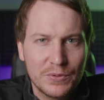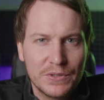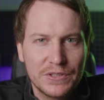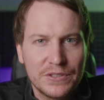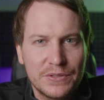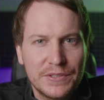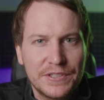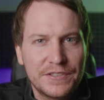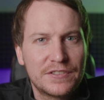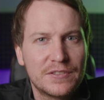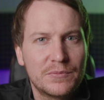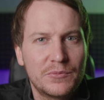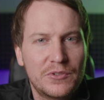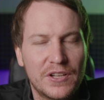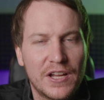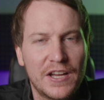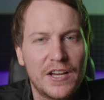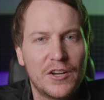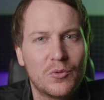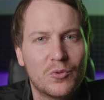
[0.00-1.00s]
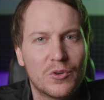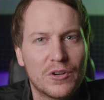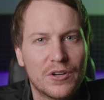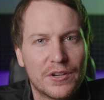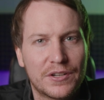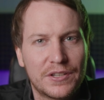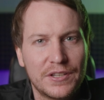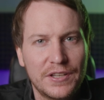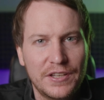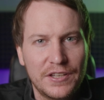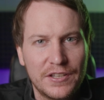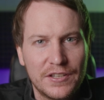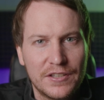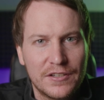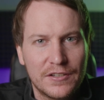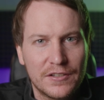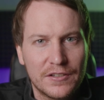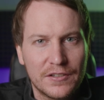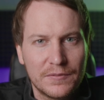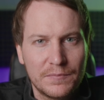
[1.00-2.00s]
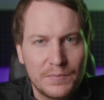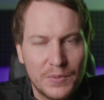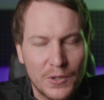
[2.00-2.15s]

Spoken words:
were doing some client work in